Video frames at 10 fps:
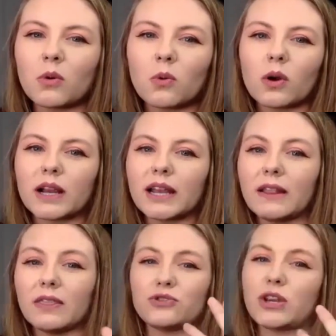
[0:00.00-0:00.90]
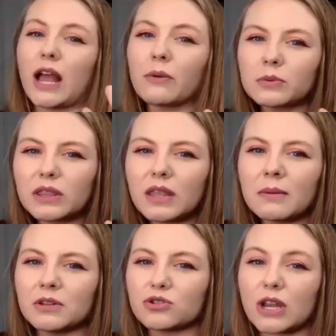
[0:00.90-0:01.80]
or get in the shower with them
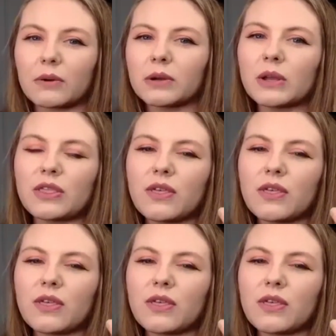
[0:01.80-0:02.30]
and shower with